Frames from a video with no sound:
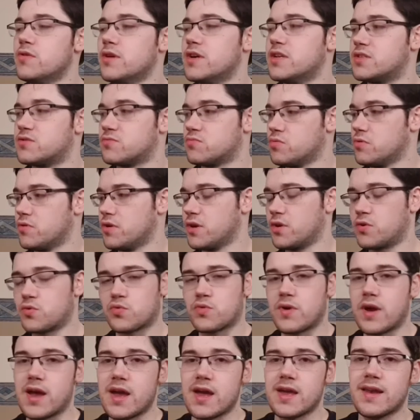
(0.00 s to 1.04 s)
It's really
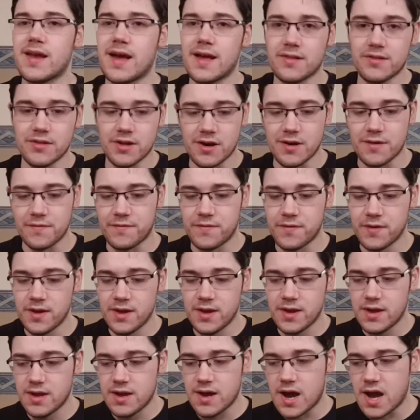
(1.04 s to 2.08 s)
great.
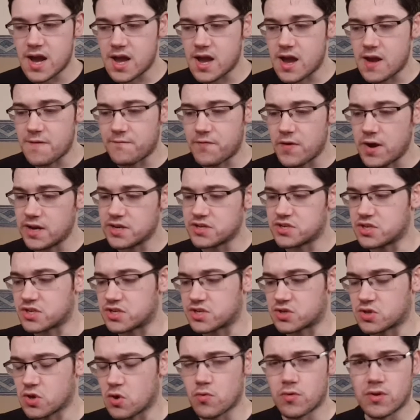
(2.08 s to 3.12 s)
I find it's
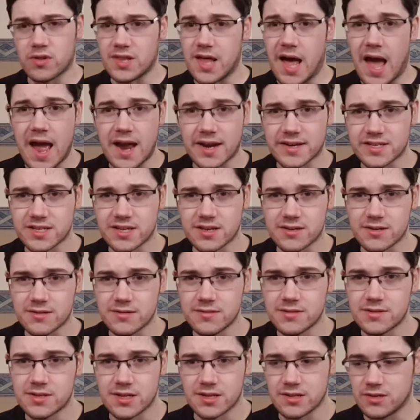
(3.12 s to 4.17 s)
just so relaxing
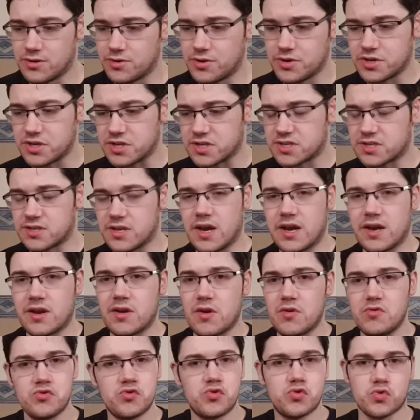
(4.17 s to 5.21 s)
to literally just
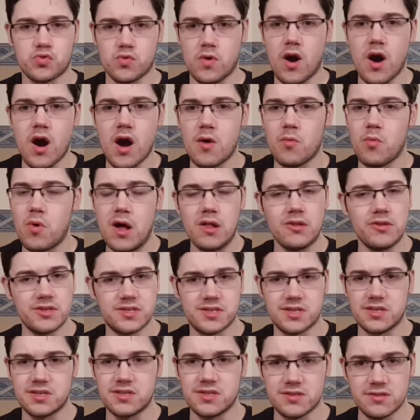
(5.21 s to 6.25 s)
like draw while
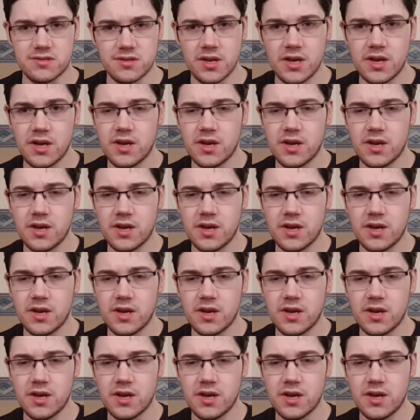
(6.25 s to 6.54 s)
listening